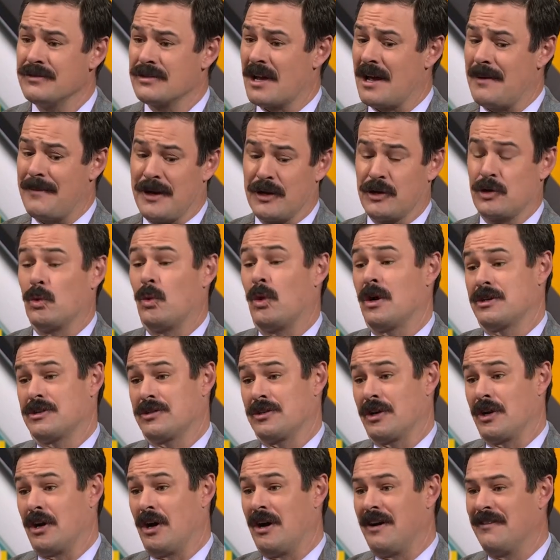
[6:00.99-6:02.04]
come out to watch the
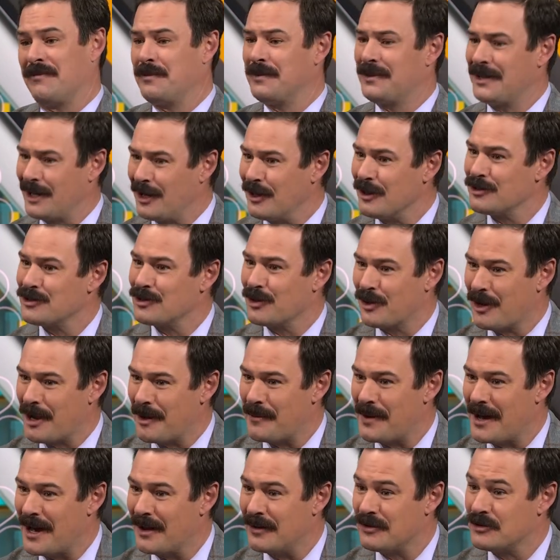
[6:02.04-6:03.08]
golf, but they also come
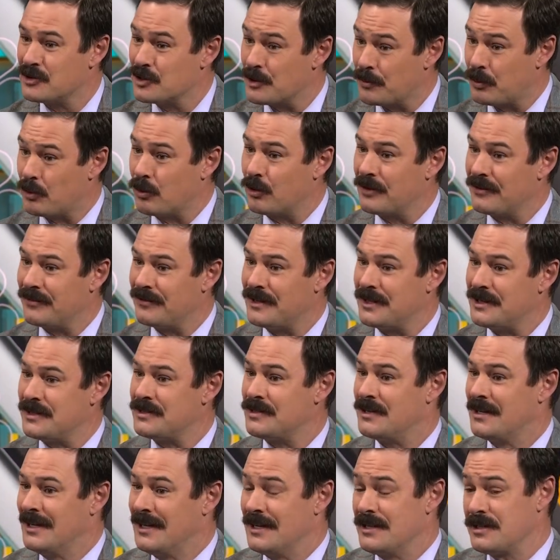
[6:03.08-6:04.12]
out in support of
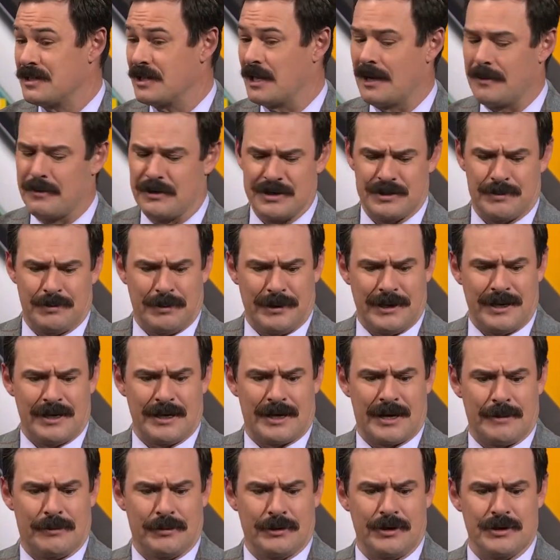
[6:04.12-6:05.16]
these celebrities. Played a
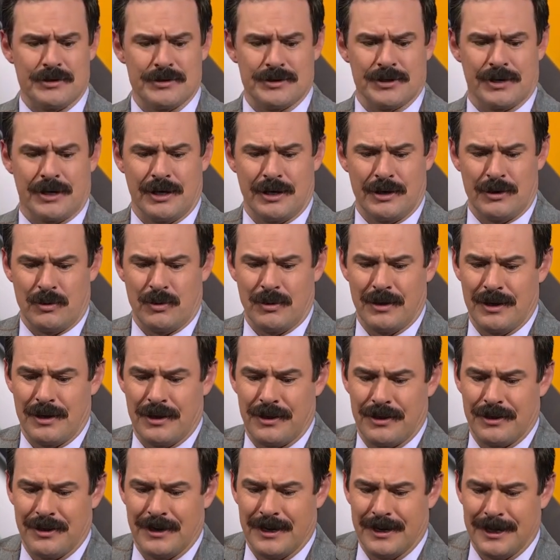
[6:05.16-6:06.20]
couple years ago
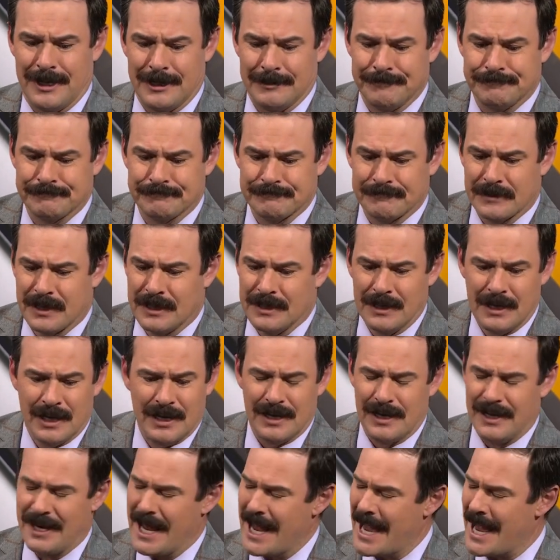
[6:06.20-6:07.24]
with. Uh,
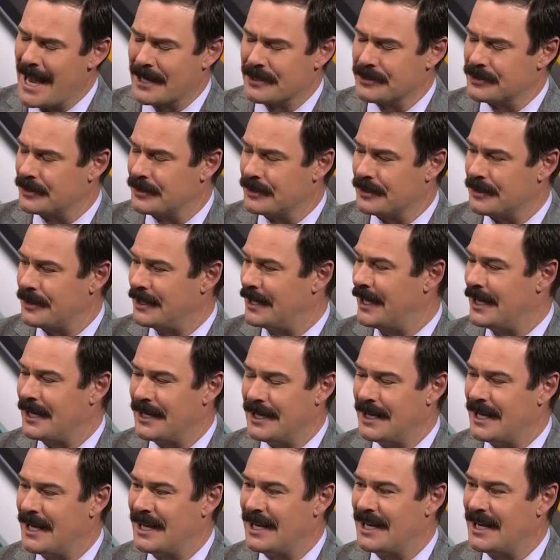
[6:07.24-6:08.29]
an actor, and,
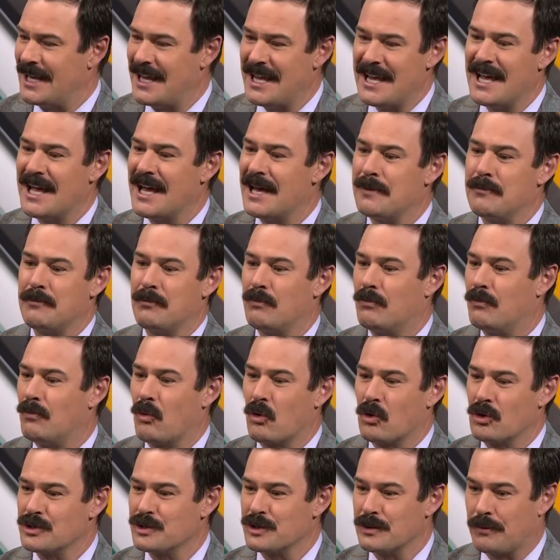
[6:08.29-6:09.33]
and he had
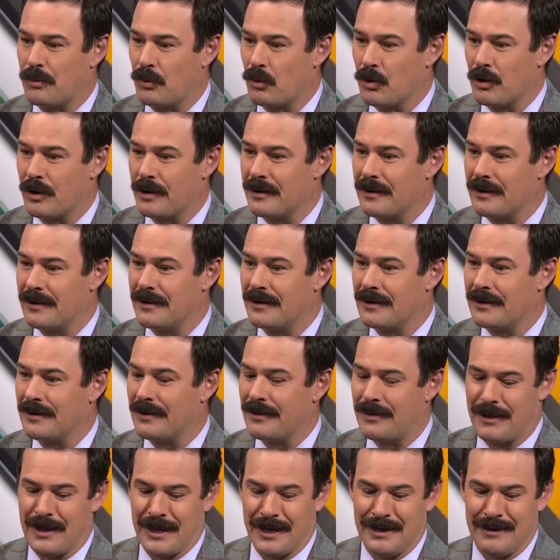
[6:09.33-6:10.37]
more support
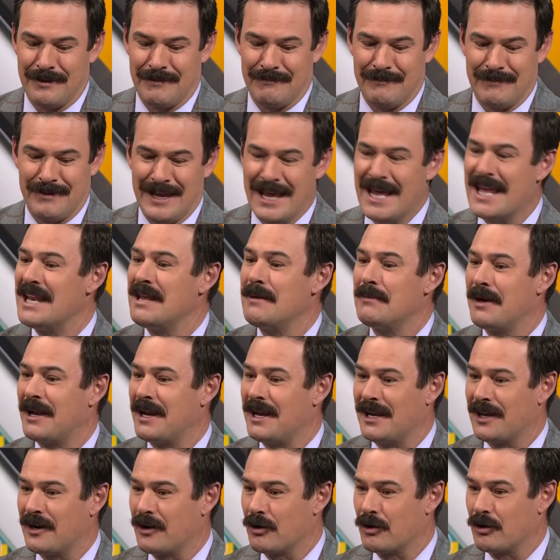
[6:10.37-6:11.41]
than
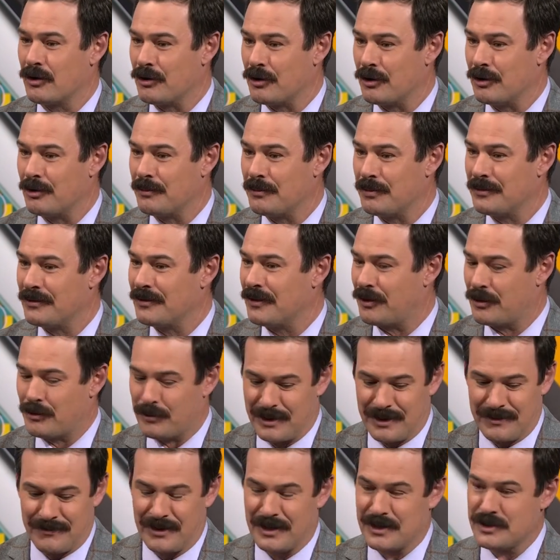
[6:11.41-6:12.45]
anybody in our group. The
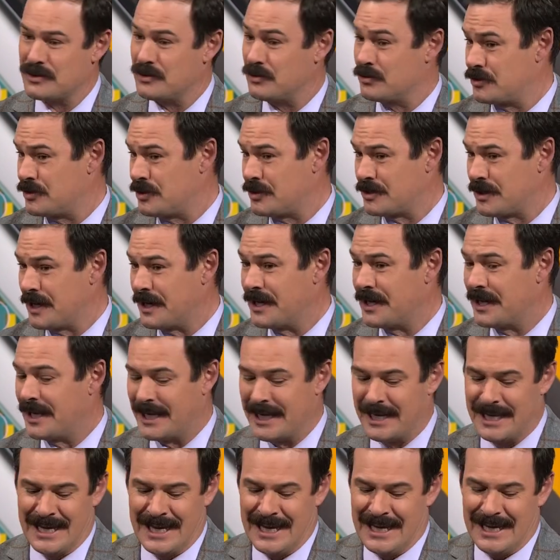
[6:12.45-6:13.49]
three of us, it was a
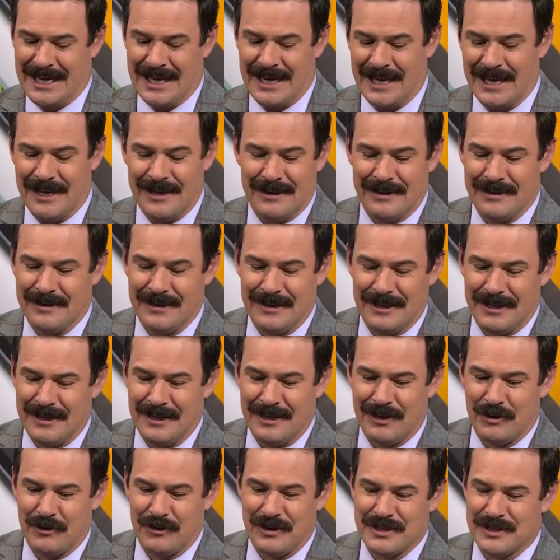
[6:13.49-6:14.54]
Sunday, and
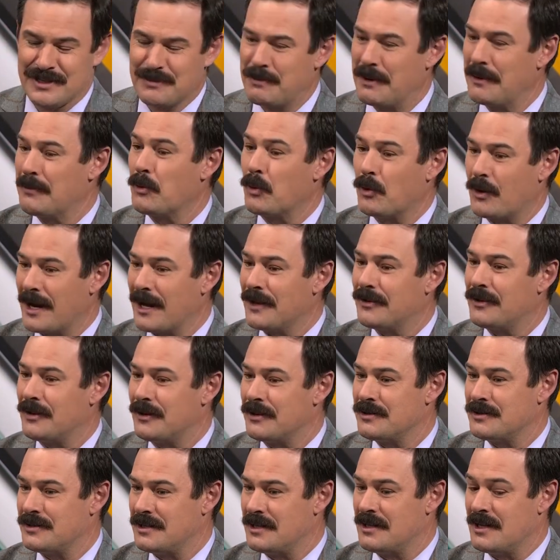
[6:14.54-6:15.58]
you know these people were out there
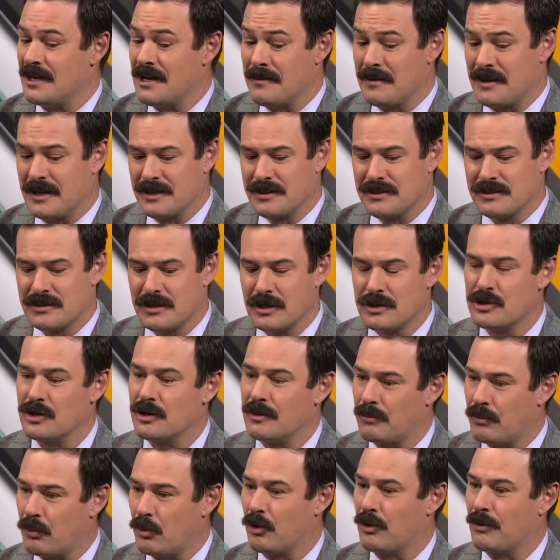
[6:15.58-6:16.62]
to see them, and it's such an
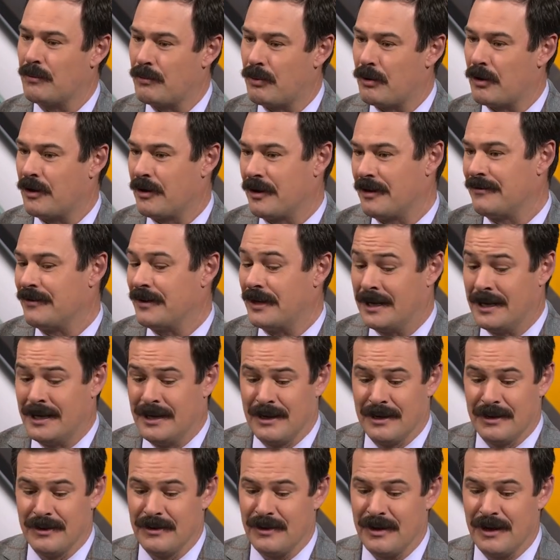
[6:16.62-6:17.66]
important part of it.
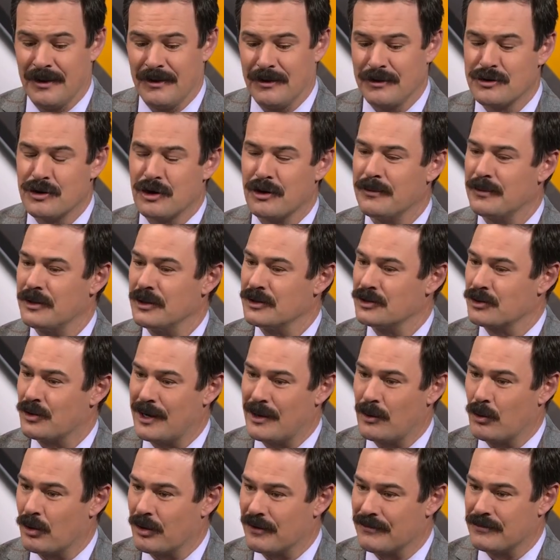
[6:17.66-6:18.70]
The the tournament does great
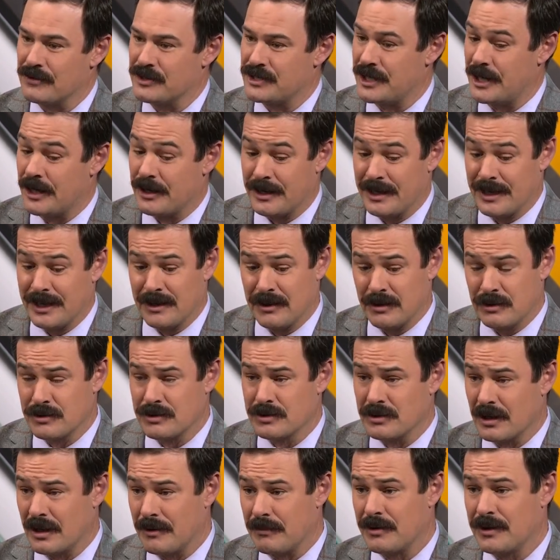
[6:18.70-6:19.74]
work for charity, and those
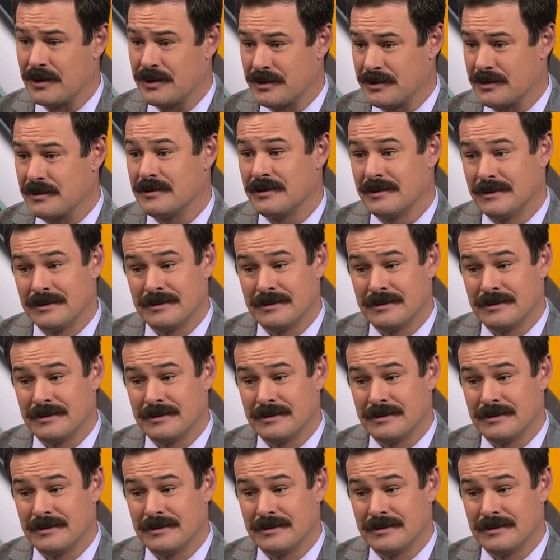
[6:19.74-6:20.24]
celebrities.